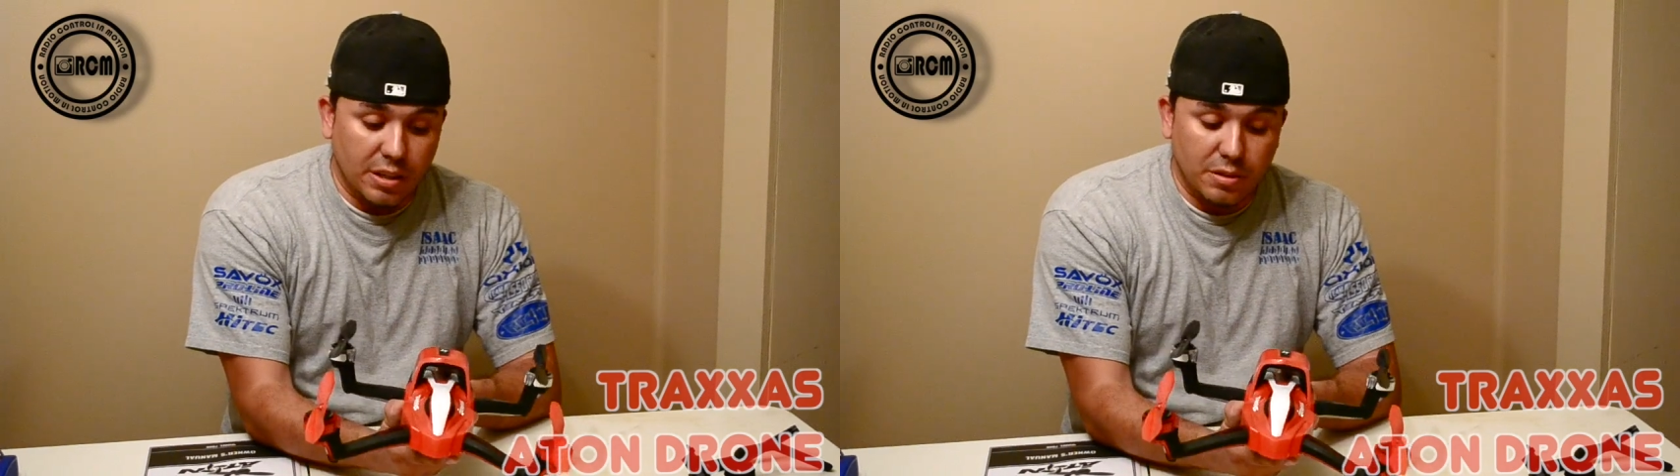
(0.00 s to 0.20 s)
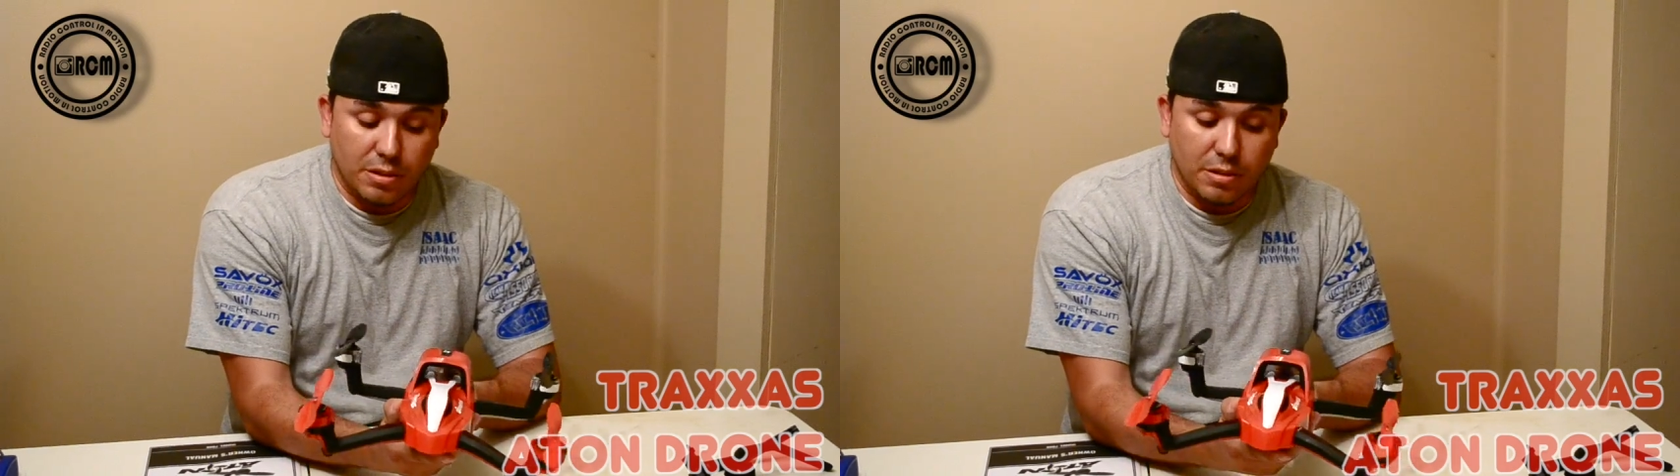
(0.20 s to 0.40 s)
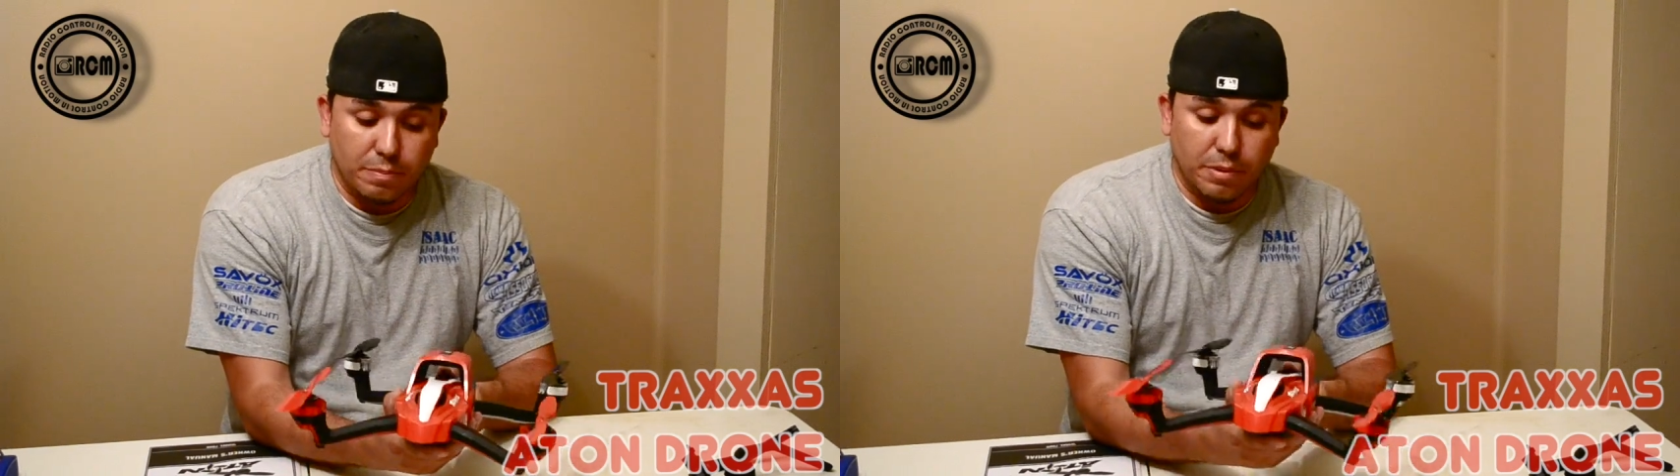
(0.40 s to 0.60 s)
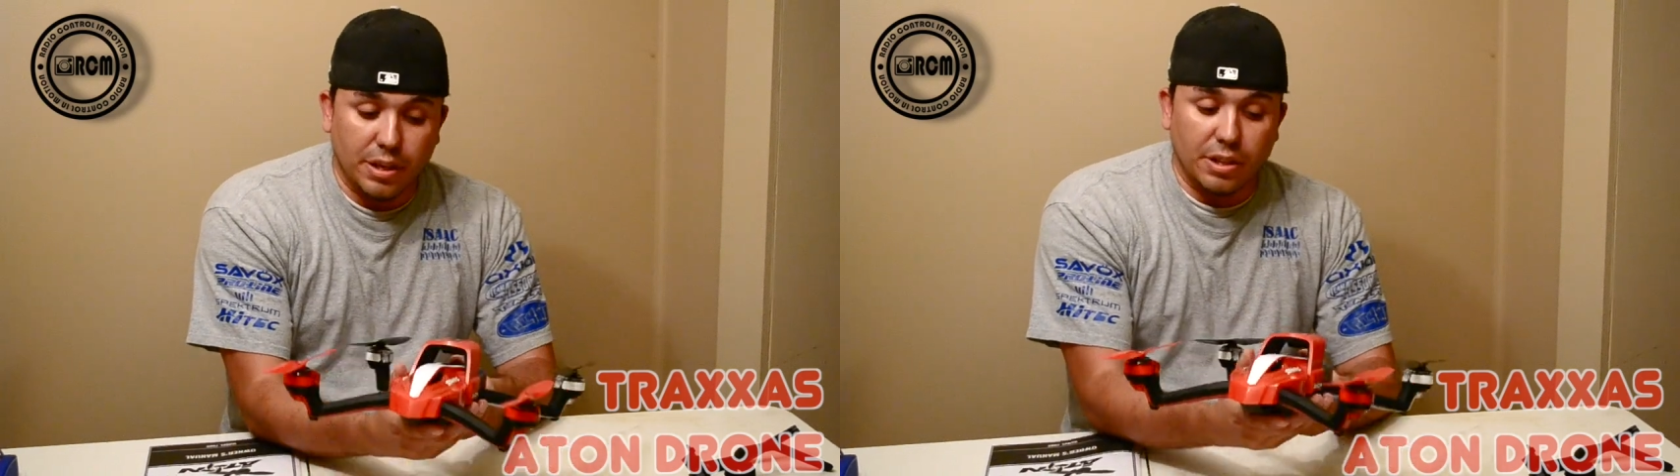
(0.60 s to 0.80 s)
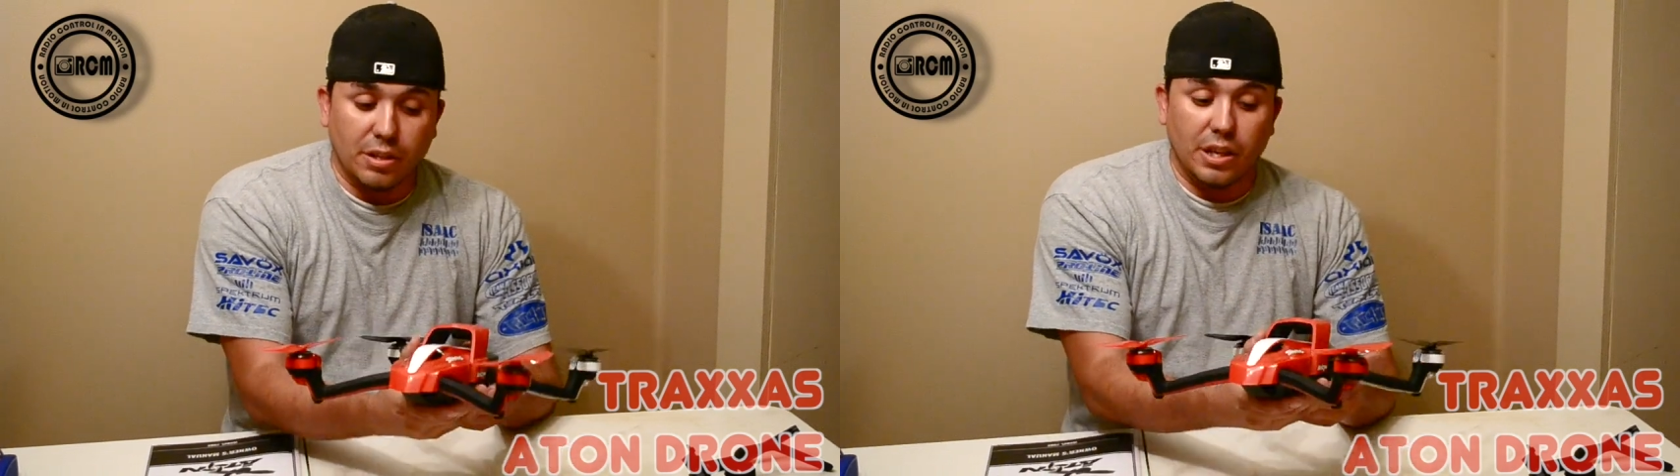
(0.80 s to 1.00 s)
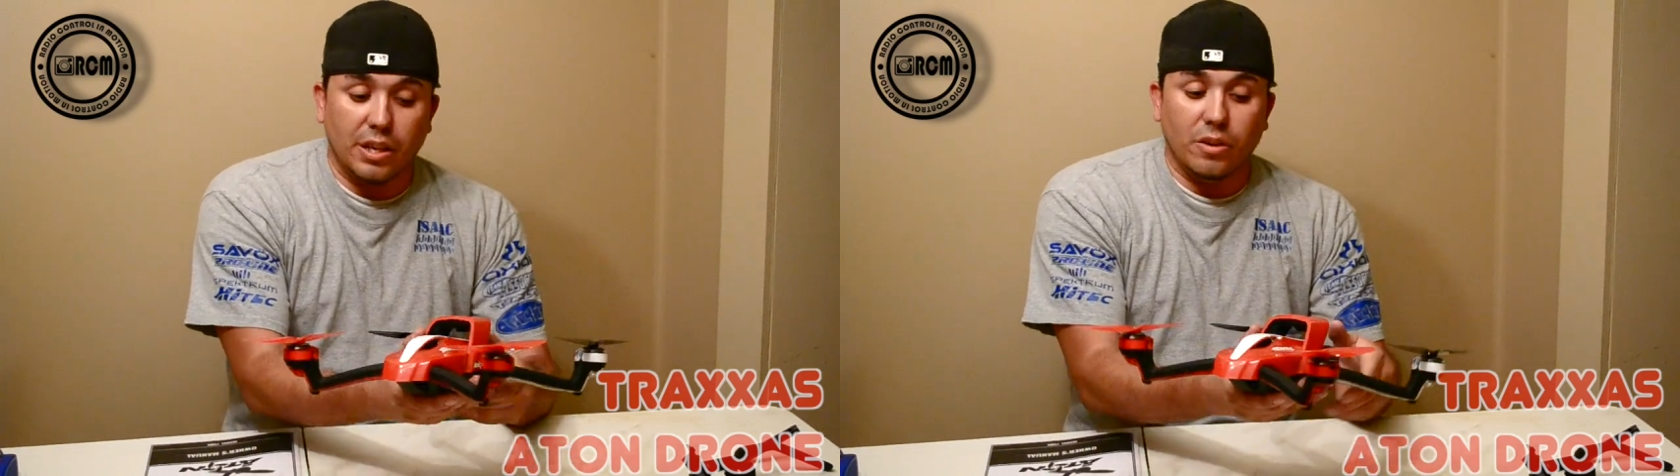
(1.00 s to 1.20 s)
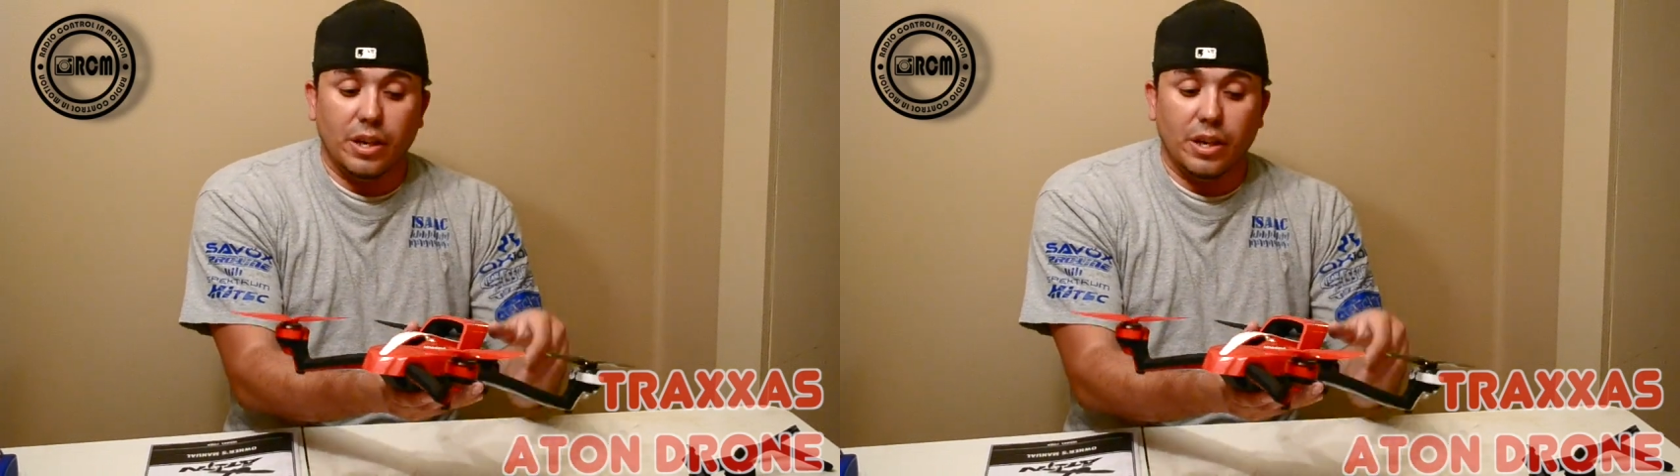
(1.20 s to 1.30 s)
It's a pretty good deal,